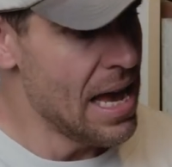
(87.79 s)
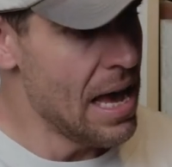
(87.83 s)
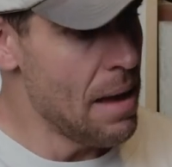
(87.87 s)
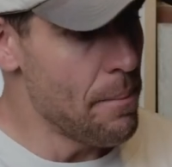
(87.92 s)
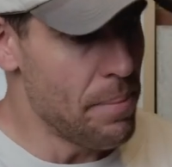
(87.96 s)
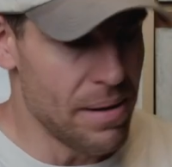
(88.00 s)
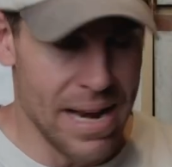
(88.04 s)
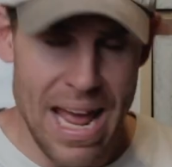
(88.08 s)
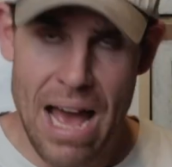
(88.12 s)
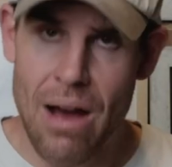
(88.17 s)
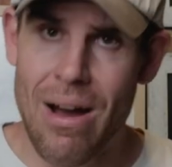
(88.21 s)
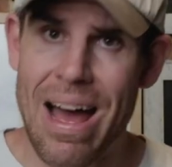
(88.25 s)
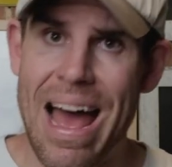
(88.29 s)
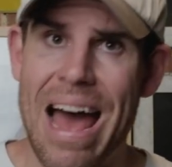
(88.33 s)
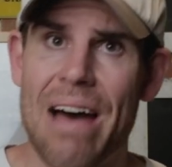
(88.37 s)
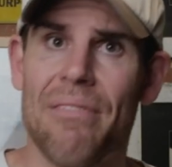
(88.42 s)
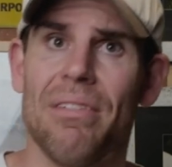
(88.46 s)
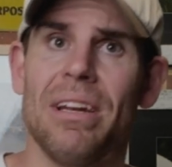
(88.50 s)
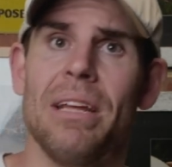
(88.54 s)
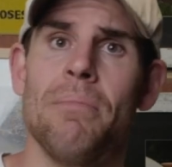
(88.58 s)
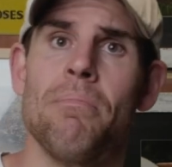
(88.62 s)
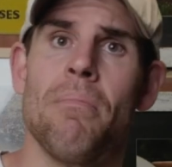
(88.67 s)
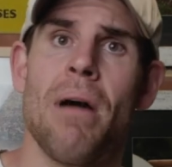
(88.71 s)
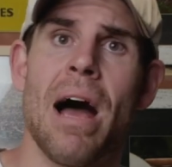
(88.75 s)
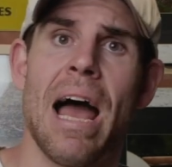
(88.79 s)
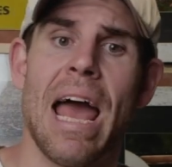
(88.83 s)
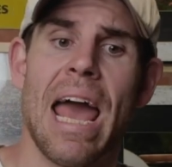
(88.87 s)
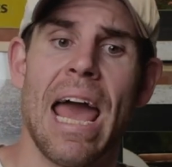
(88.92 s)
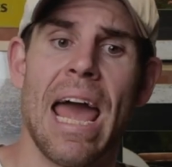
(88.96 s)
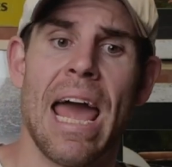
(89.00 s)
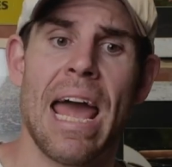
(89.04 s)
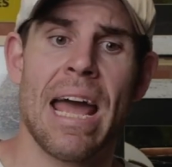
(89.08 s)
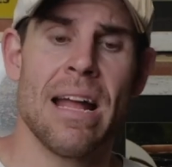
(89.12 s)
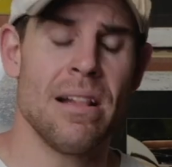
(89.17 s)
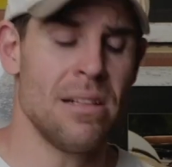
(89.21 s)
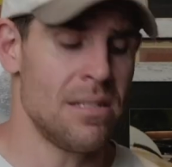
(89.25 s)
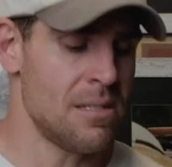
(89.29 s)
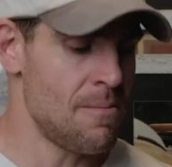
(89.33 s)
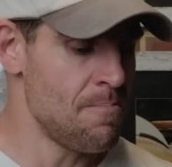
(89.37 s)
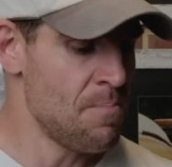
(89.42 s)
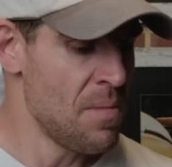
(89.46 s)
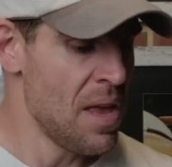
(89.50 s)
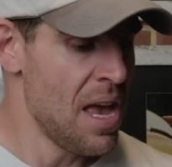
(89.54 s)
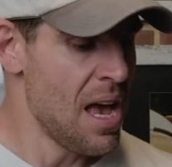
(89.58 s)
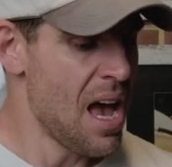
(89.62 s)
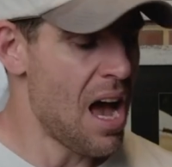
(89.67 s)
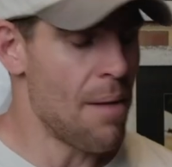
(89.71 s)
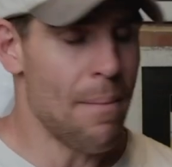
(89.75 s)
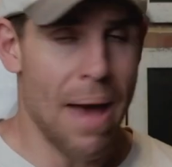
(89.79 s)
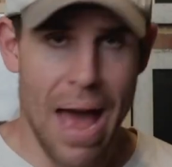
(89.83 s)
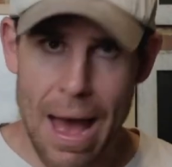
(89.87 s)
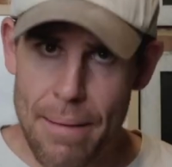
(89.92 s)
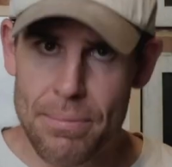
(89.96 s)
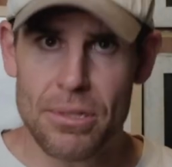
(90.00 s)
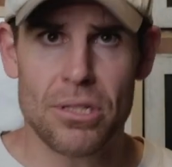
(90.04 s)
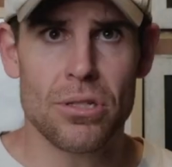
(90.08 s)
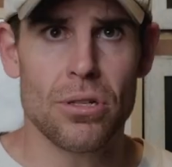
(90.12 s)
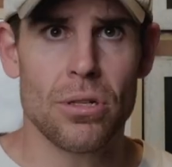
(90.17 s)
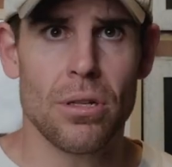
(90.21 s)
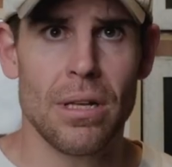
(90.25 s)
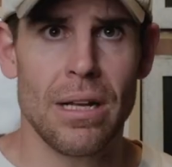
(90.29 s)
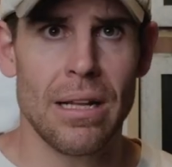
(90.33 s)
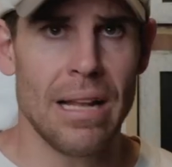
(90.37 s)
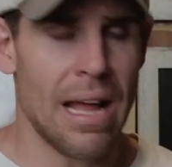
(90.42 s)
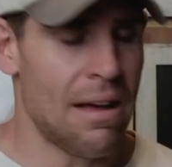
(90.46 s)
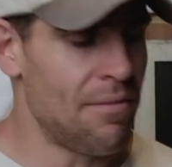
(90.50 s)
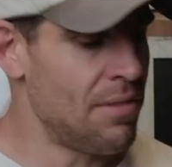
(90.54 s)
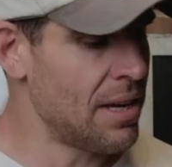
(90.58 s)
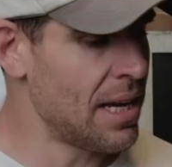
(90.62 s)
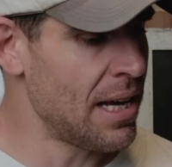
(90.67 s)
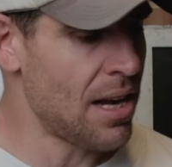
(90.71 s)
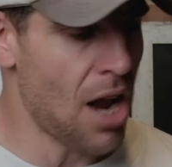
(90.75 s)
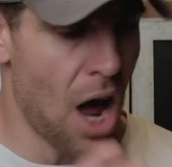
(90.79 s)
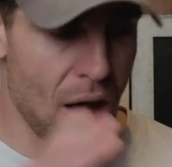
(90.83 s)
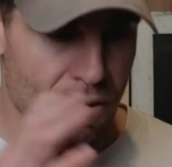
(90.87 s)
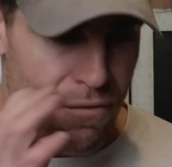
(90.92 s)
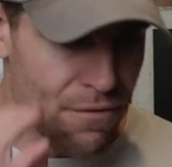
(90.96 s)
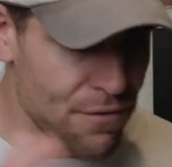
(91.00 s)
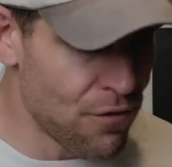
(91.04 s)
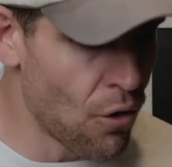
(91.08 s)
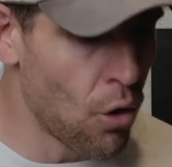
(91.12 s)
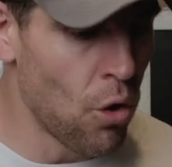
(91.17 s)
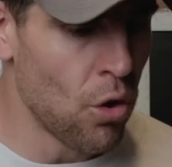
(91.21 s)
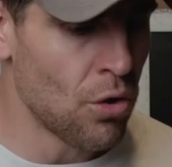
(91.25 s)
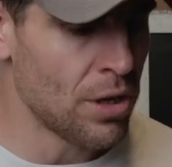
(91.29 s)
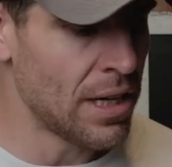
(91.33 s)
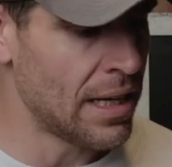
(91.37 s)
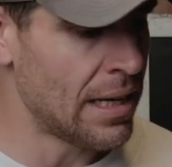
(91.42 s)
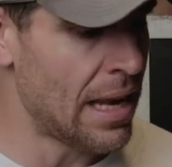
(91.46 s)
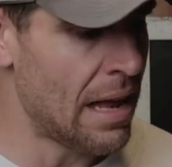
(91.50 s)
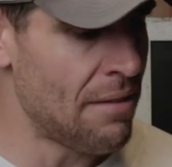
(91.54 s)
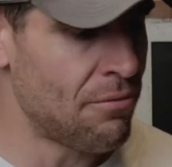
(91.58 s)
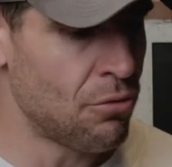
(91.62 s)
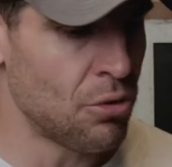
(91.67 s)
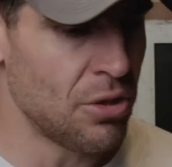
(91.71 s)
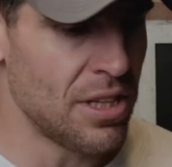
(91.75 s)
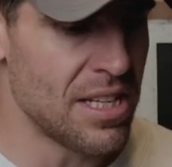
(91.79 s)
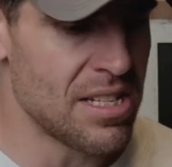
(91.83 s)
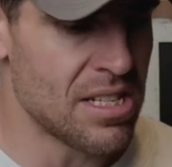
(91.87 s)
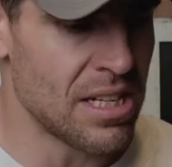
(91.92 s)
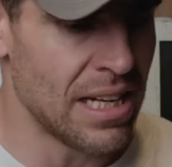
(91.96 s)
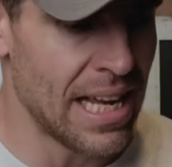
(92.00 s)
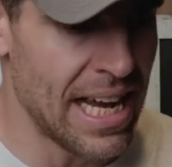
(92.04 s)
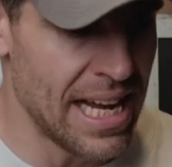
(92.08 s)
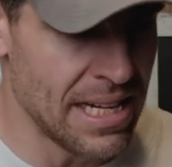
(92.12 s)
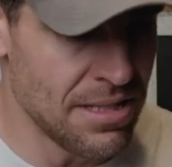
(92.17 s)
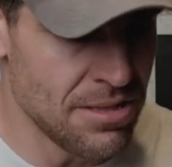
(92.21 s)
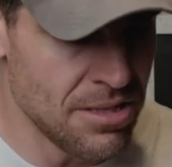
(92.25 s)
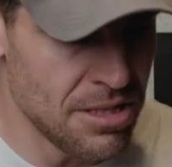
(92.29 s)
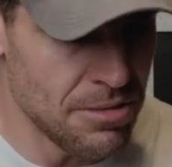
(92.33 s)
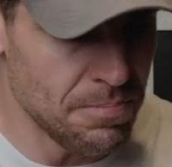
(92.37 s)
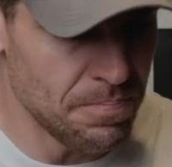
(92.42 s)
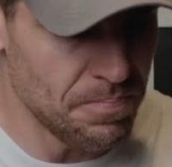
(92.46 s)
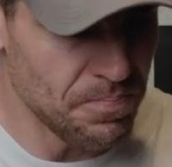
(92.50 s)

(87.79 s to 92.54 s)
But now I have it in my hands. I'm absolutely loving it. I've fallen in love with this lens.